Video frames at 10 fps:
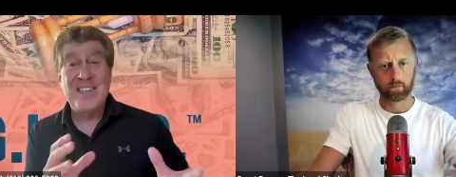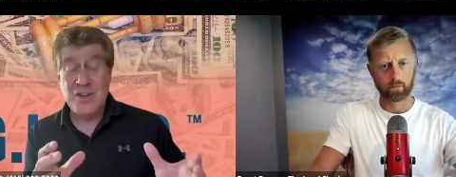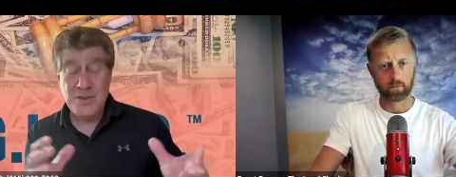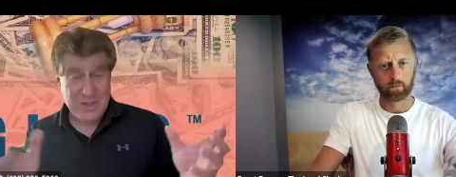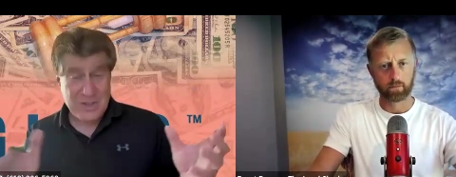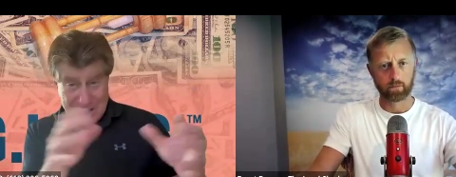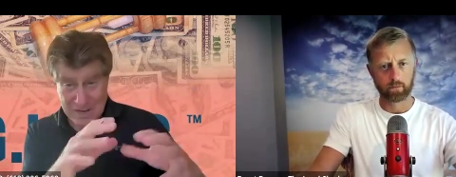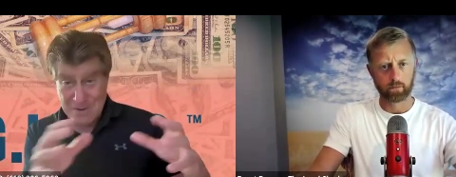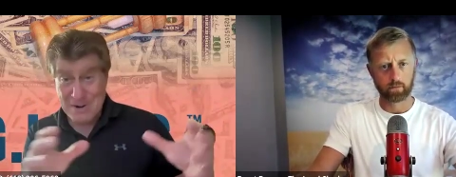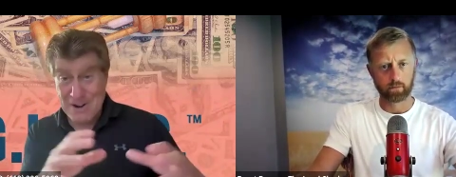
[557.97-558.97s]
Speaker 1: that
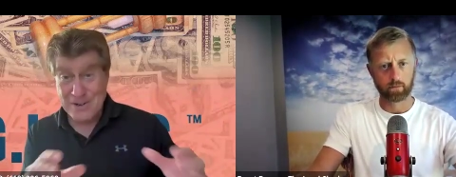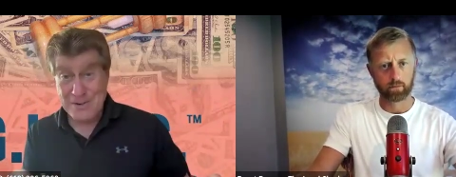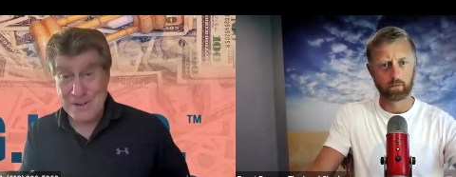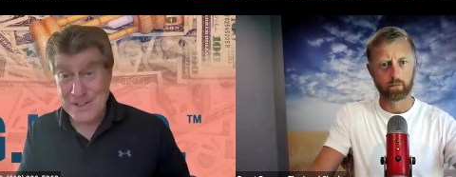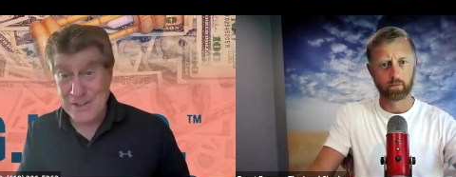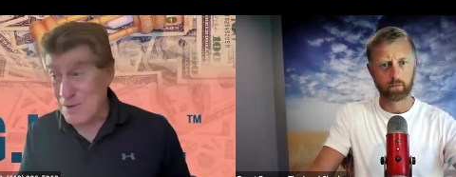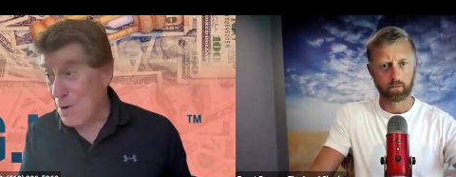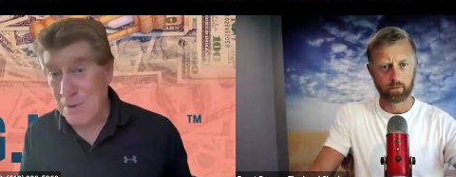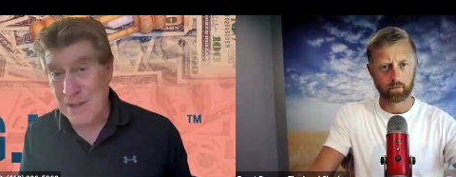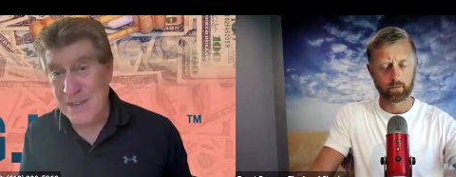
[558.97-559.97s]
you and I are doing in this
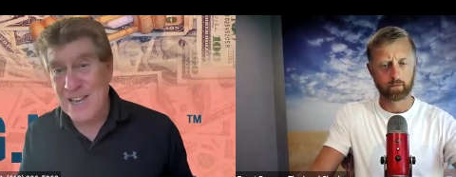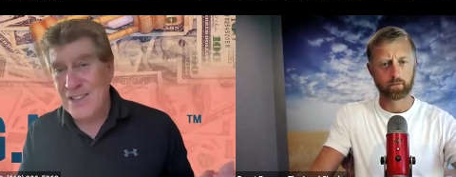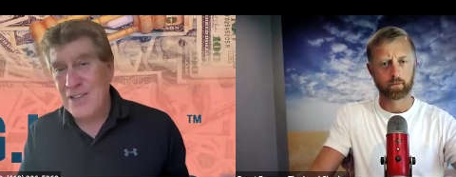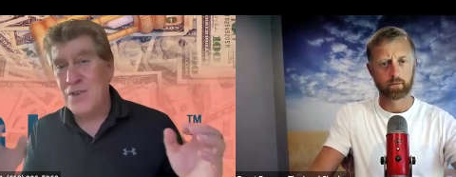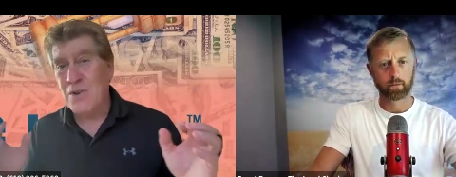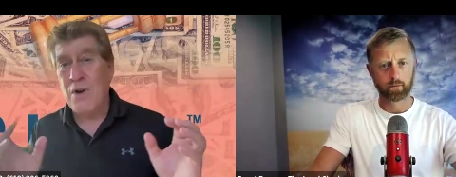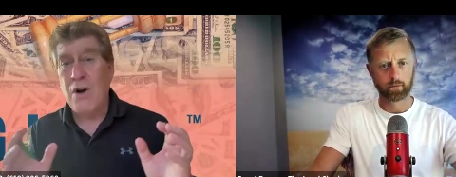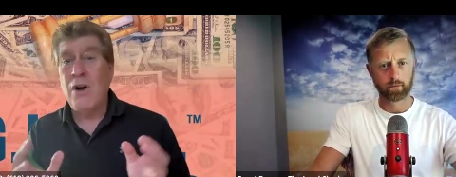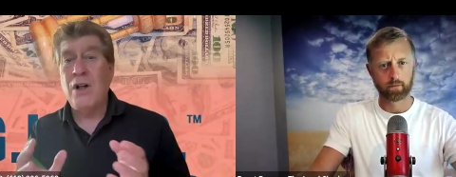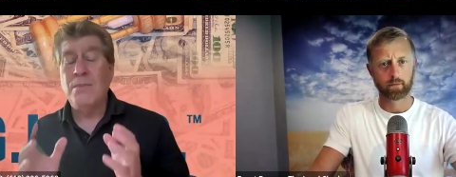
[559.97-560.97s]
role play. These are
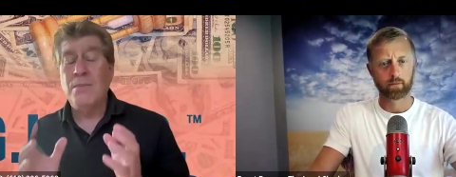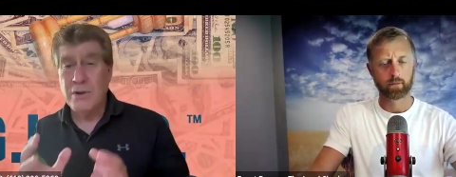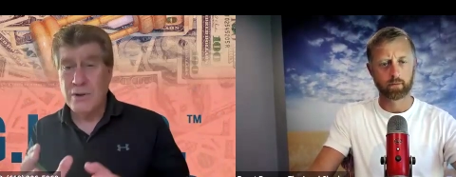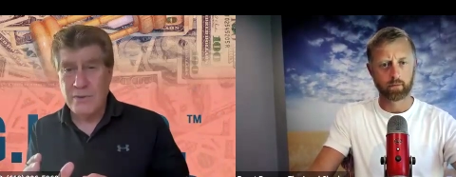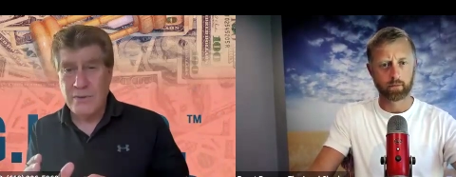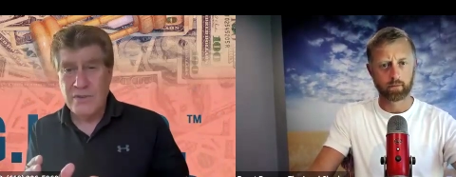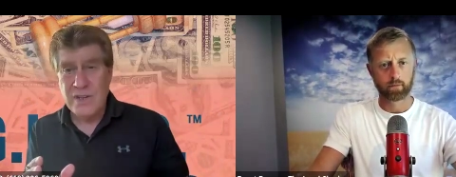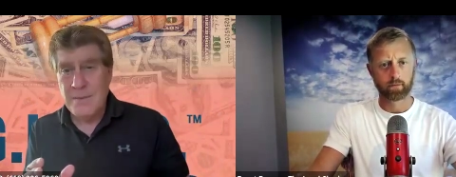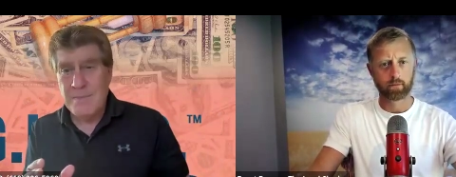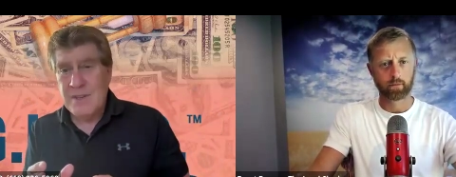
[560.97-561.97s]
all moves.
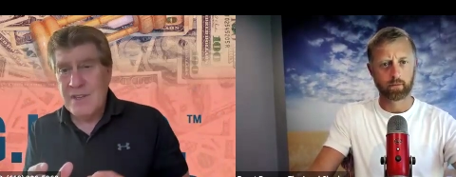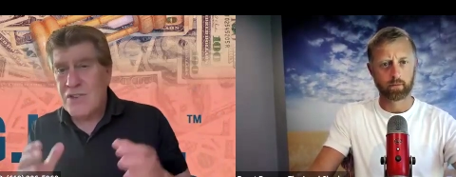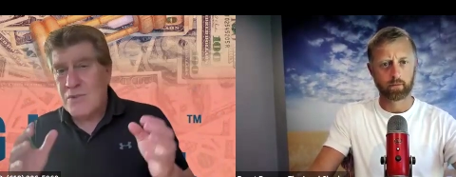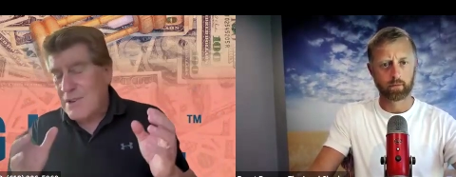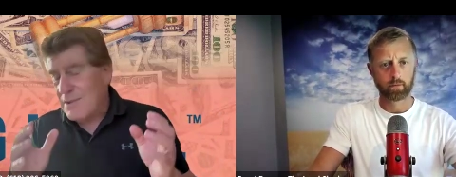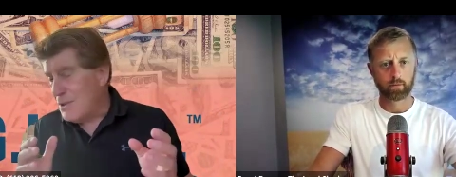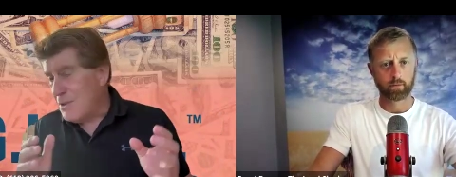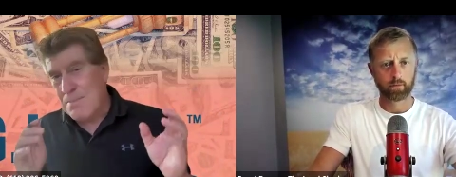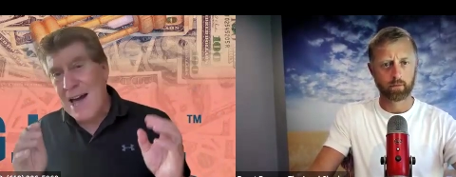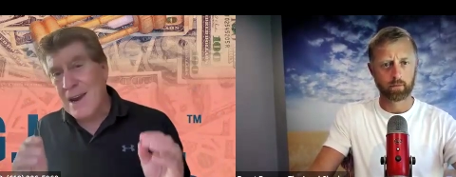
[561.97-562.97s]
So the
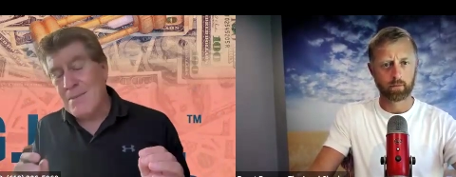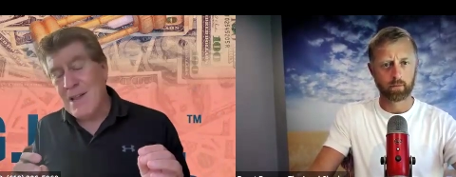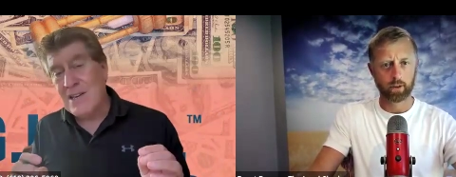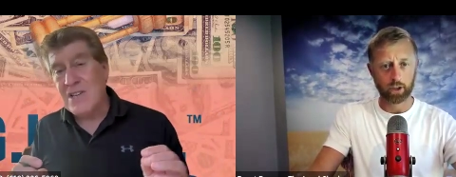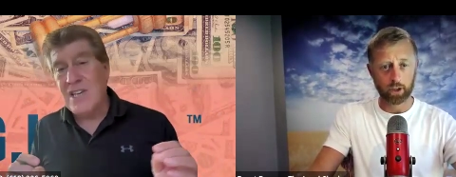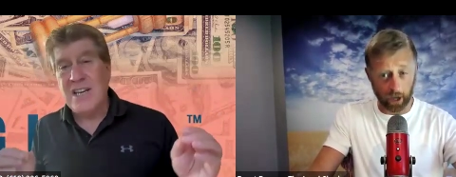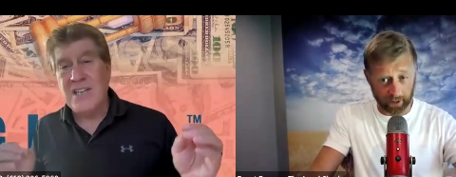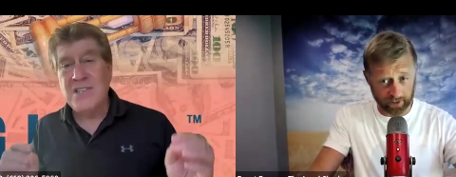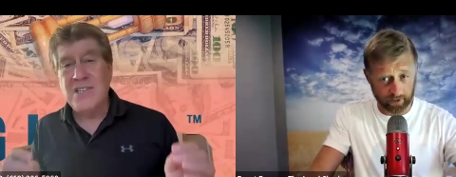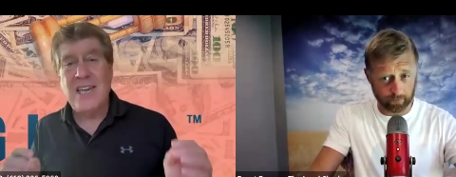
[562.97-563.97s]
bottom line is,
Speaker 2: can I
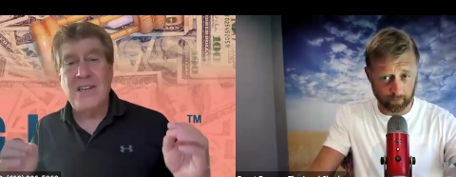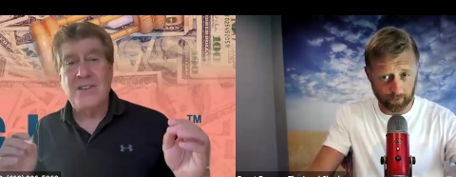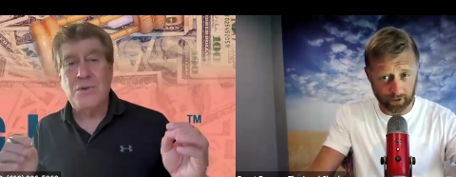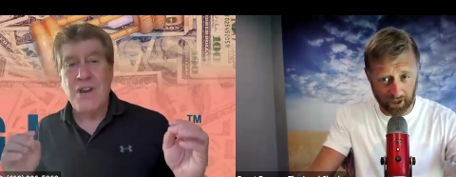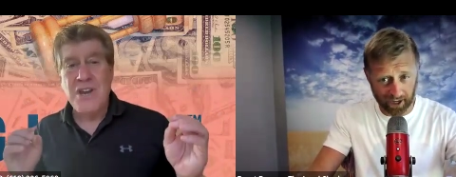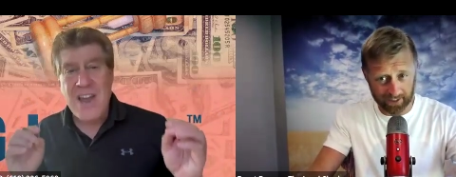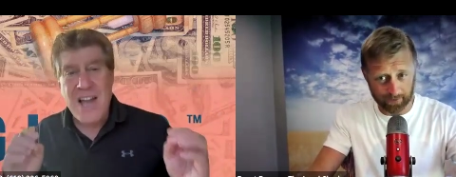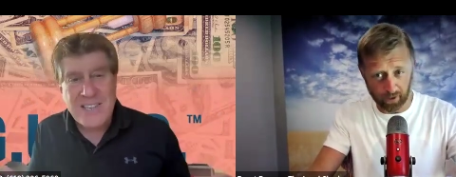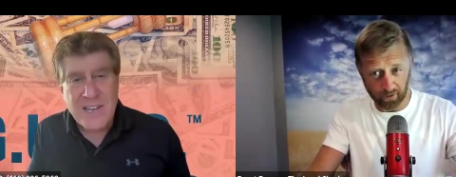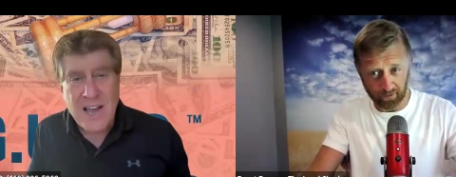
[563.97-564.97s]
just get into a nice
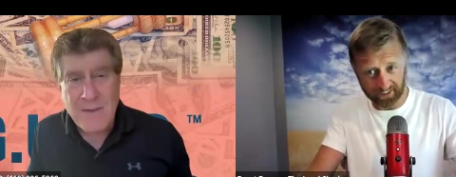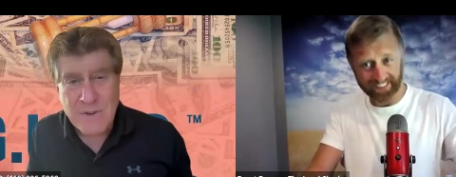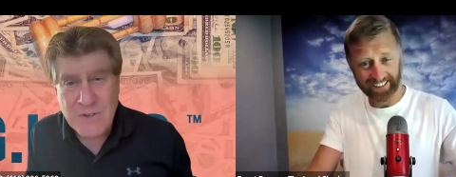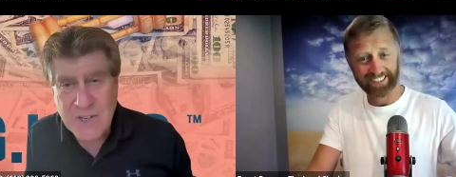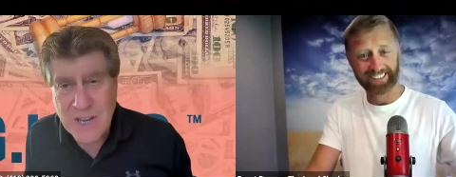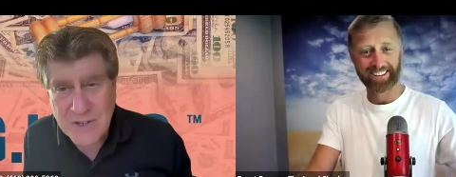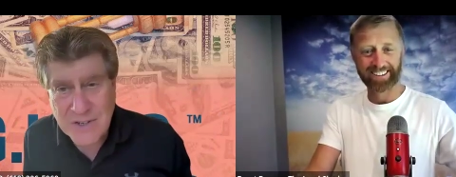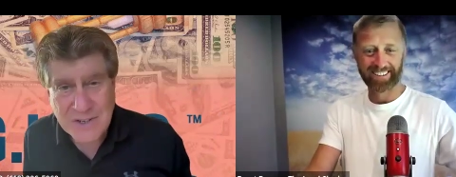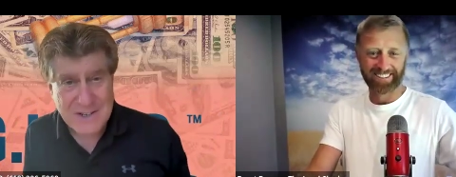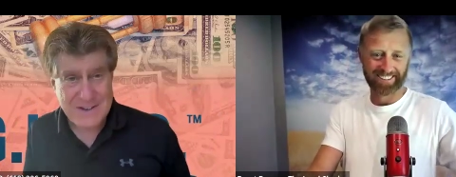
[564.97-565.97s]

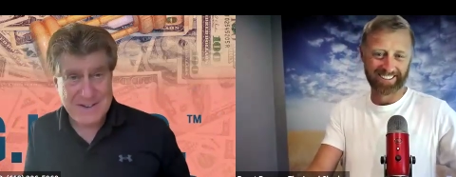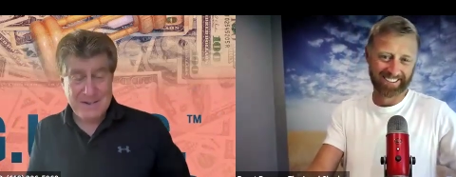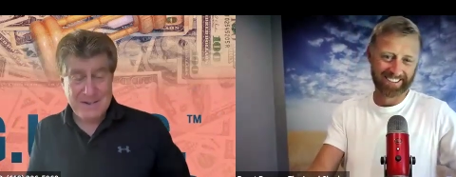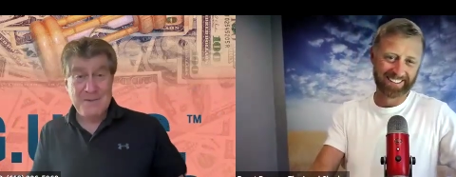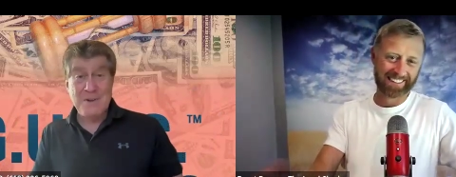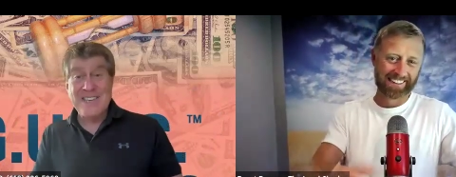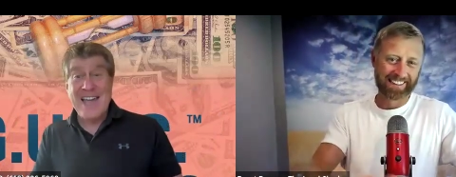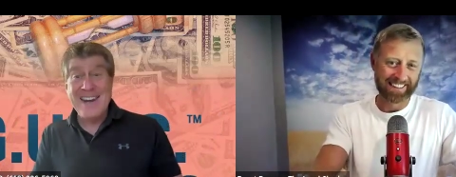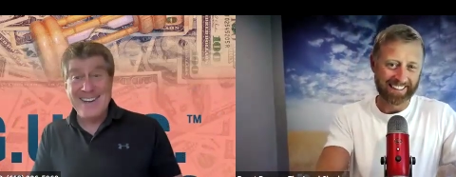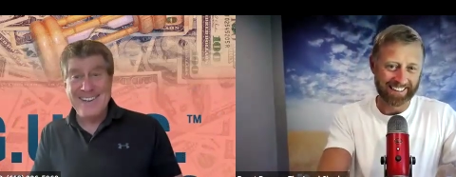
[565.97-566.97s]
conversation?
Speaker 1: What's
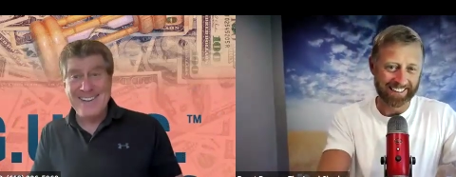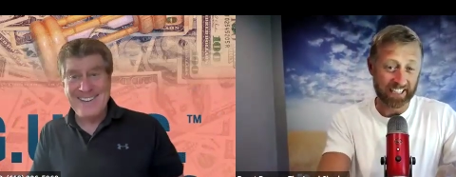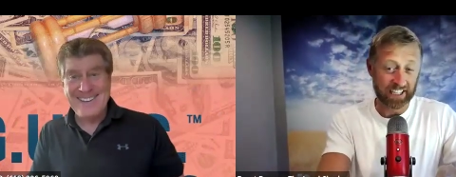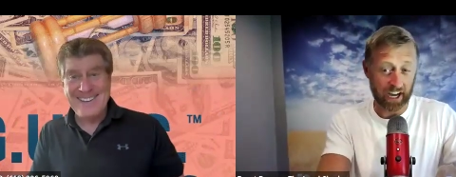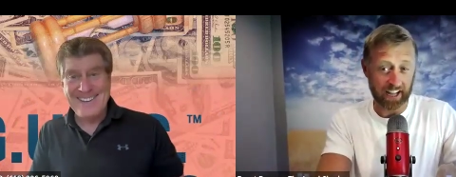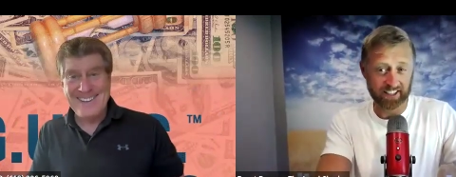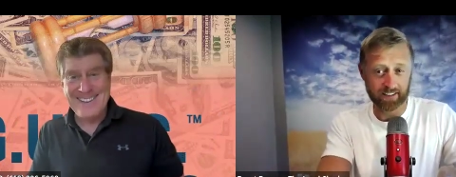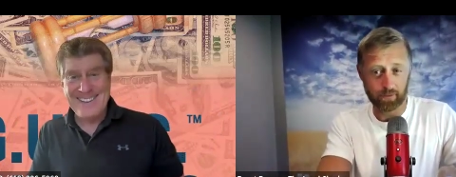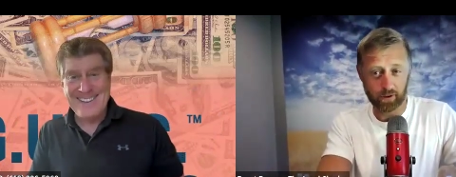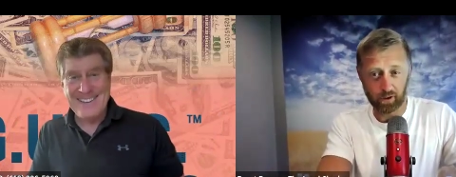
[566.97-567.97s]
that?
Speaker 2: Guts
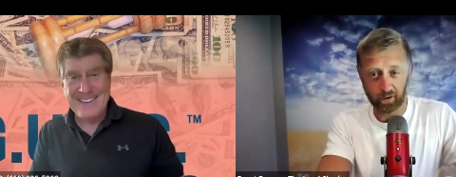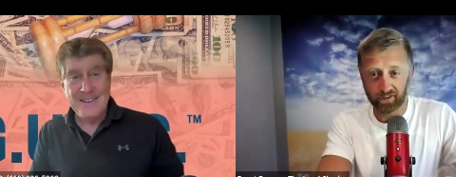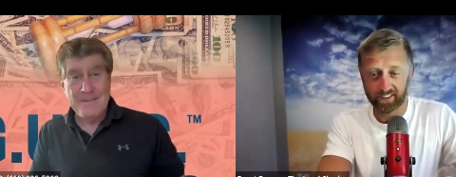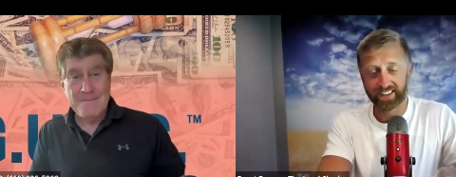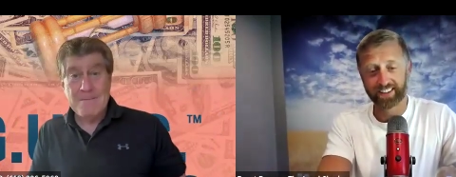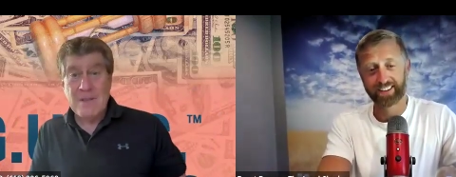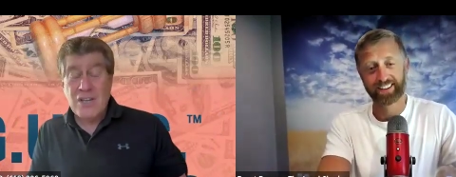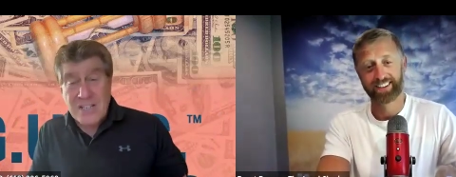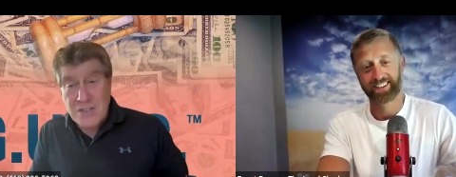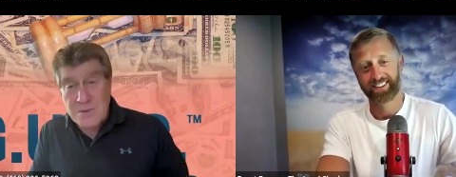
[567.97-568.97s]
moves.
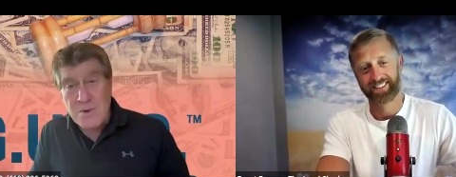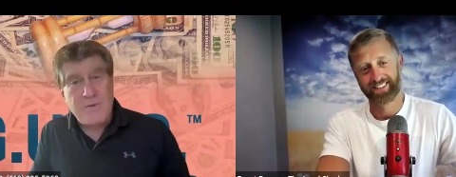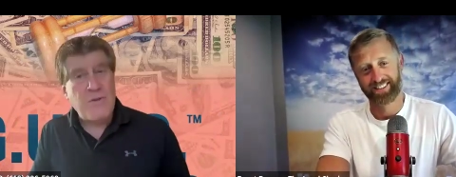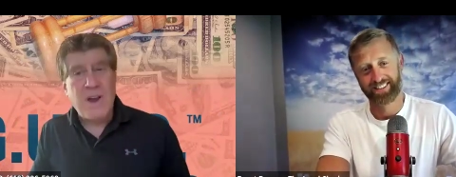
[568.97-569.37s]
Speaker 1: Guts move.